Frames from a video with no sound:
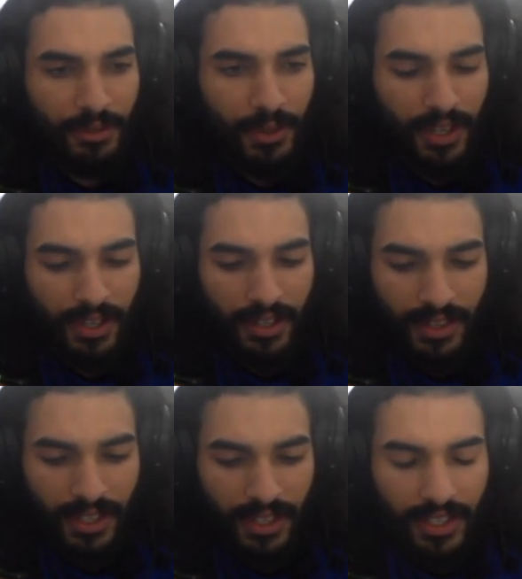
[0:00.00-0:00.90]
but
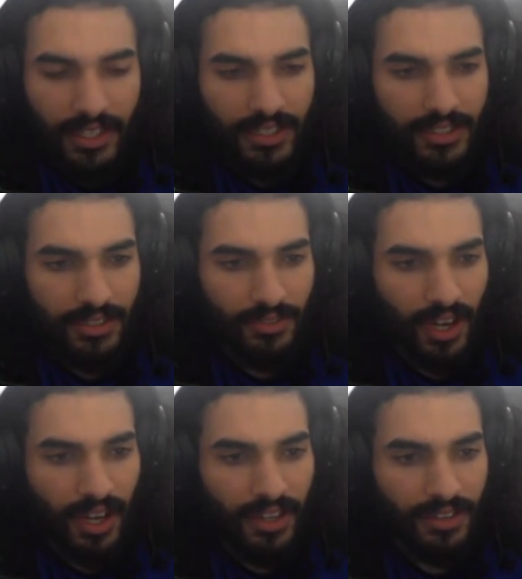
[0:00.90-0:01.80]
the idiot
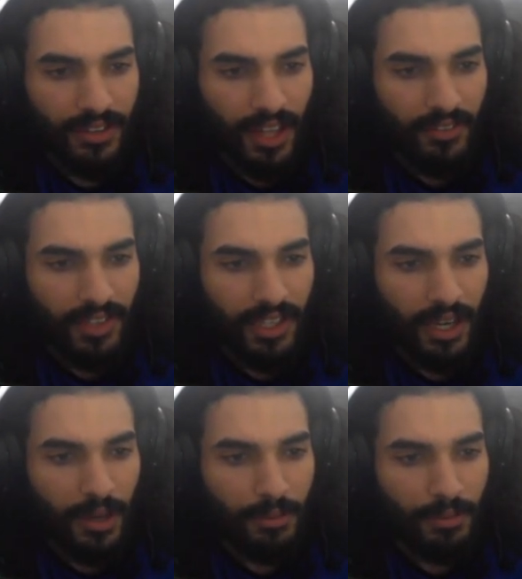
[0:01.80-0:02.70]
savant leveling
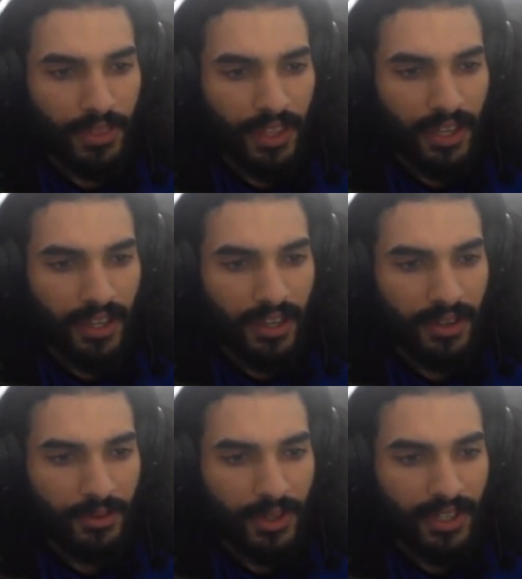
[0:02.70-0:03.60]
up thing,
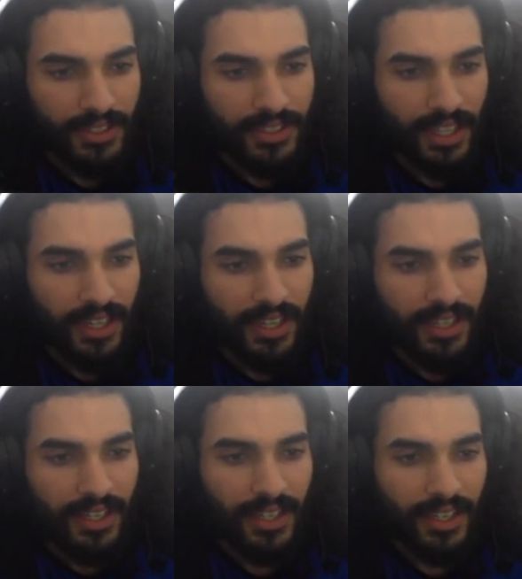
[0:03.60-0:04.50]
where it's like